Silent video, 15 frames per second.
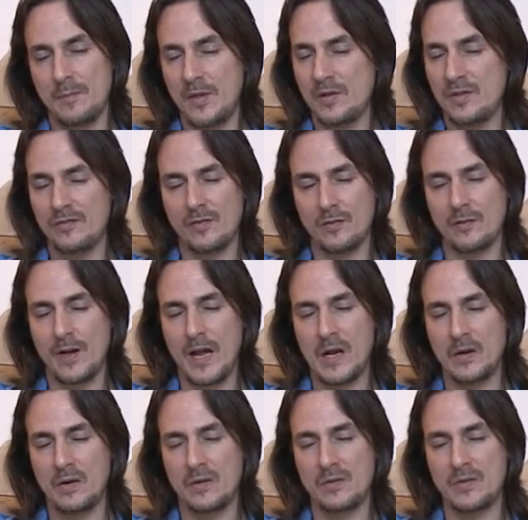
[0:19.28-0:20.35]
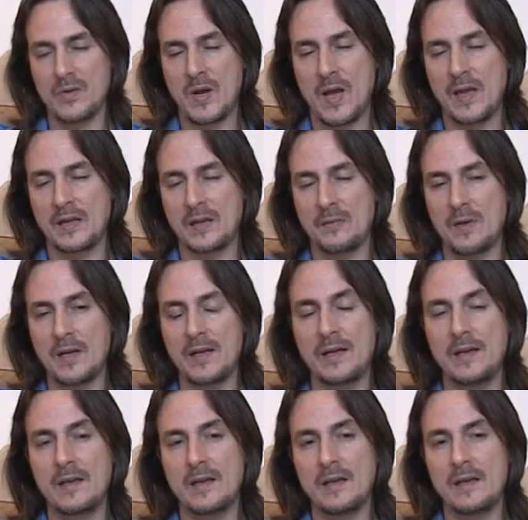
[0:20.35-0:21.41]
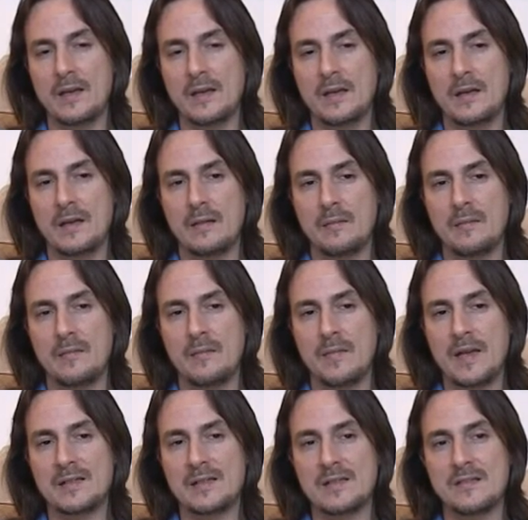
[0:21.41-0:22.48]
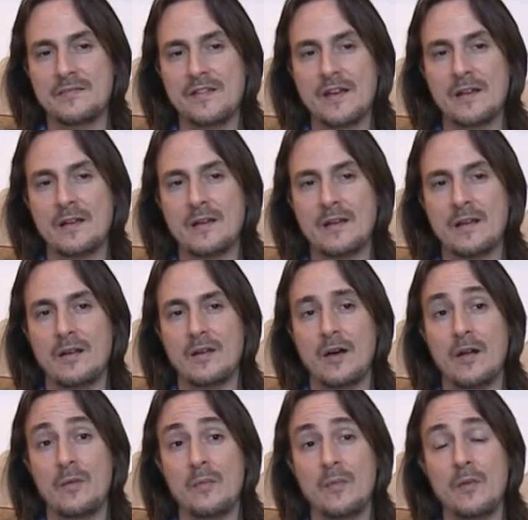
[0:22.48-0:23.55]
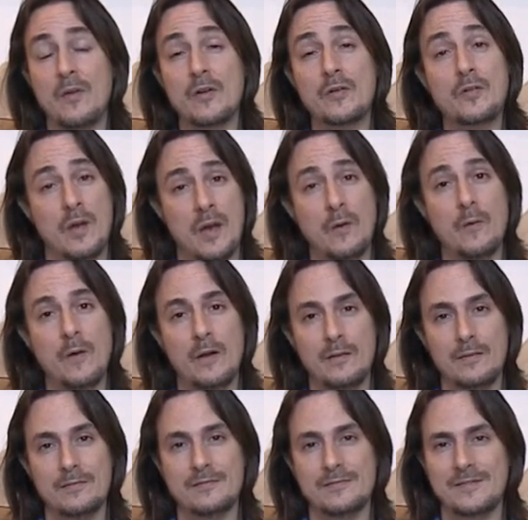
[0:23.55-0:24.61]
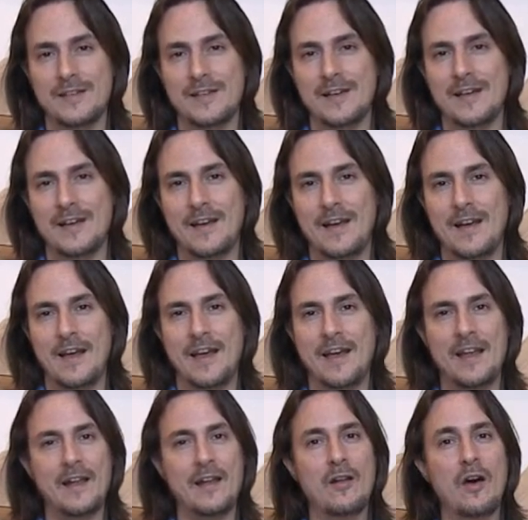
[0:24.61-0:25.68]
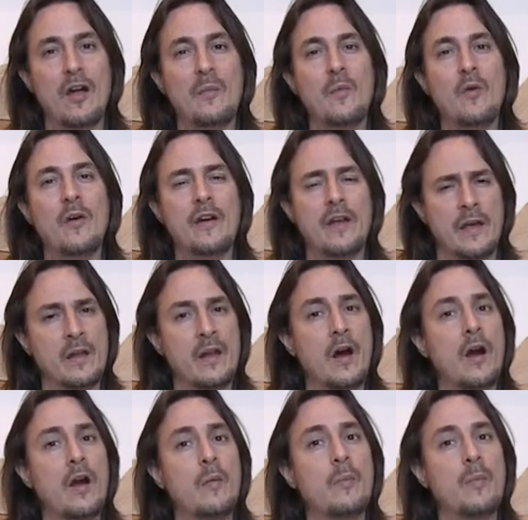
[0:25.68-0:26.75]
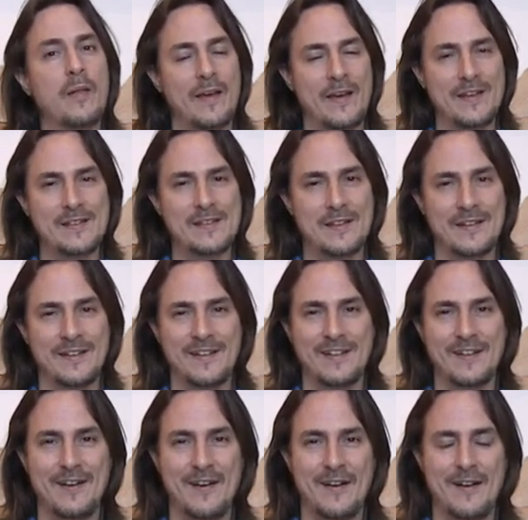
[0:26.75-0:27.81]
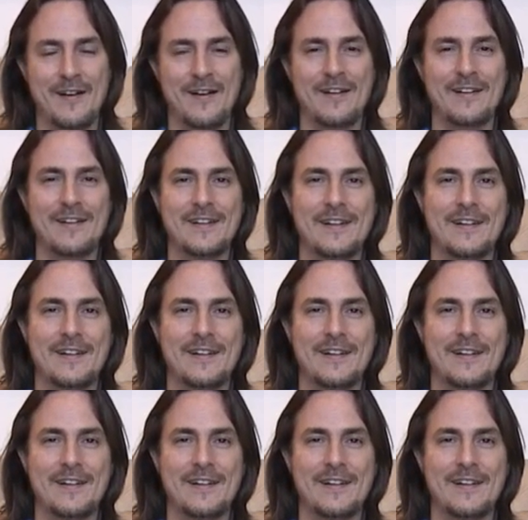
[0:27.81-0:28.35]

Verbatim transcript: Beautiful grand earth trine that really makes us feel a lot more tranquil and a lot more in our place and in our